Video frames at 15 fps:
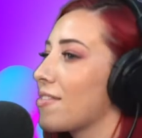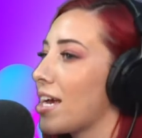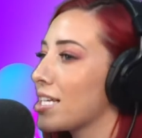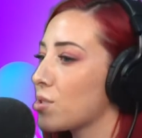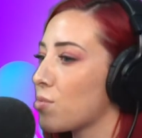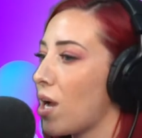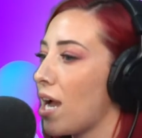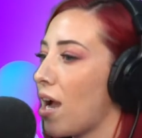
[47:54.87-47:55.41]

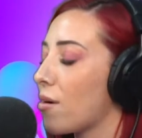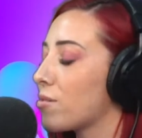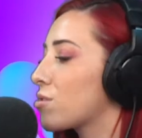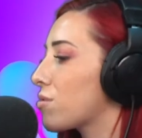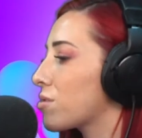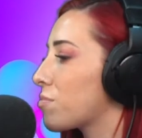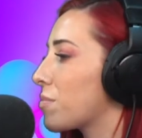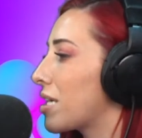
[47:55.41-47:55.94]
that's why I was
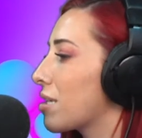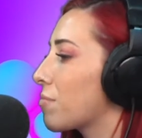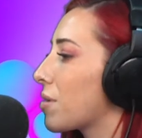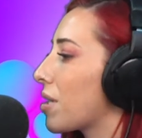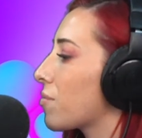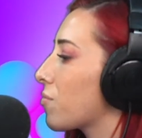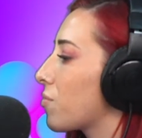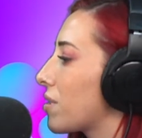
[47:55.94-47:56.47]
always manic. But
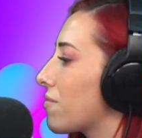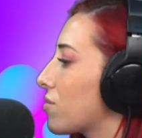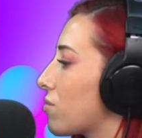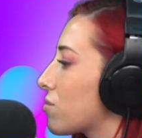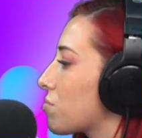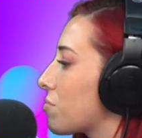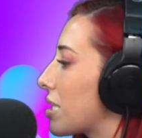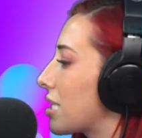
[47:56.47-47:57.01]
I, even though I
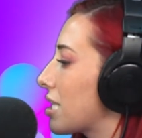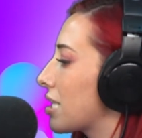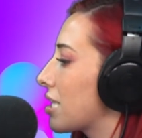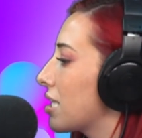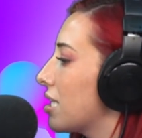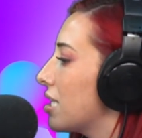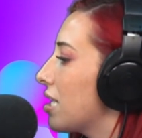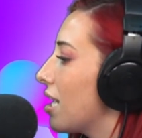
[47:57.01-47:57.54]
was manic,
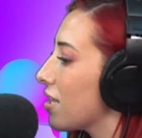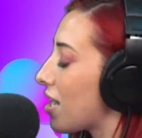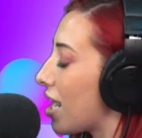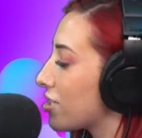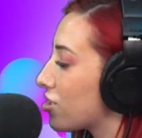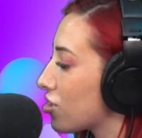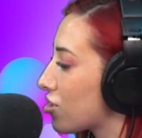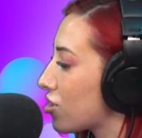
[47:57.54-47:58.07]

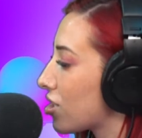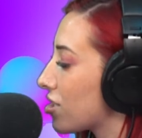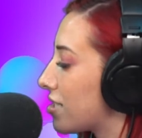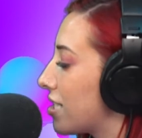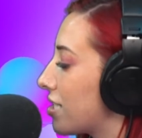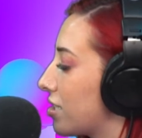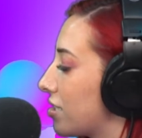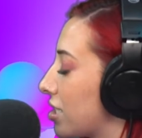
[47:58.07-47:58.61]
I just started
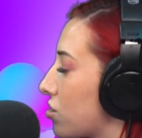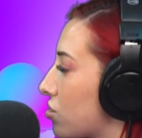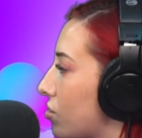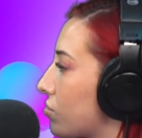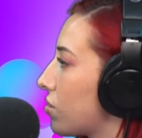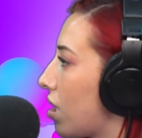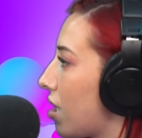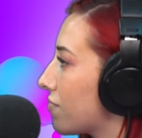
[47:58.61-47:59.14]
taking like
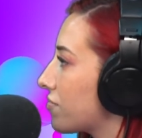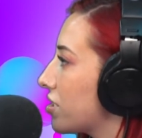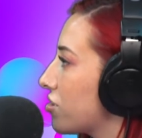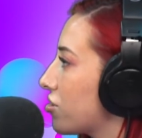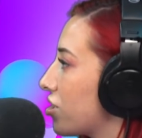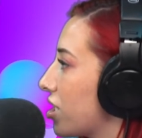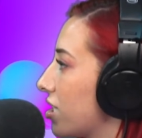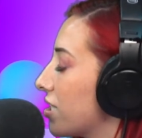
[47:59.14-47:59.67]
Zoloft and
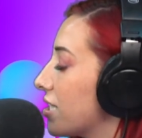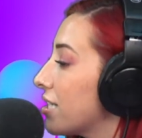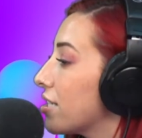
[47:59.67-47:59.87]
shit.